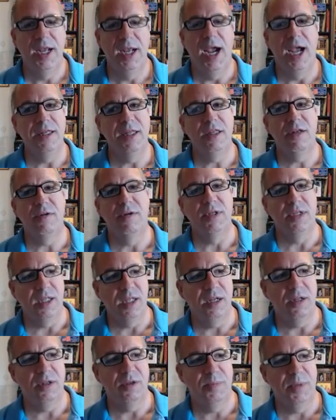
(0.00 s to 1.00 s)
And then there is a
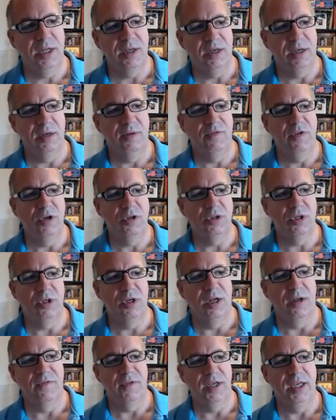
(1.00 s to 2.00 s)
little bit of confusion
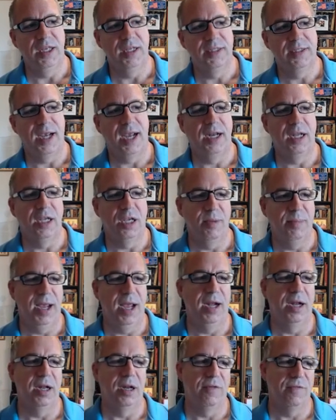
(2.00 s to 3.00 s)
of inside a
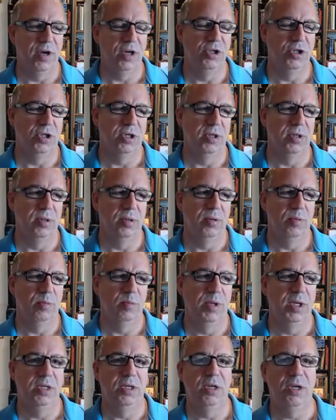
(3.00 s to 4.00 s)
command and a function,
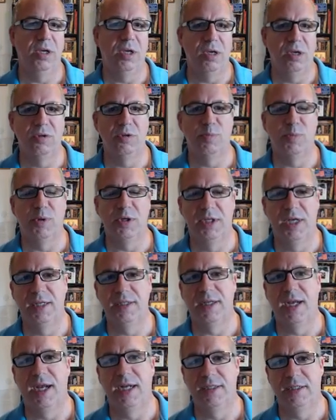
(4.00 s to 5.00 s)
when do you use percent
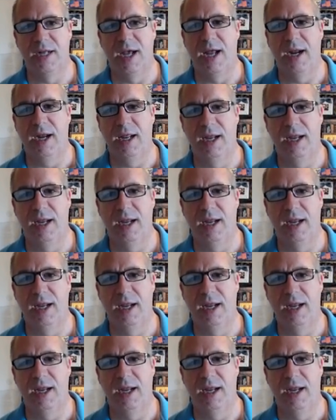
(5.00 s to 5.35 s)
signs or not?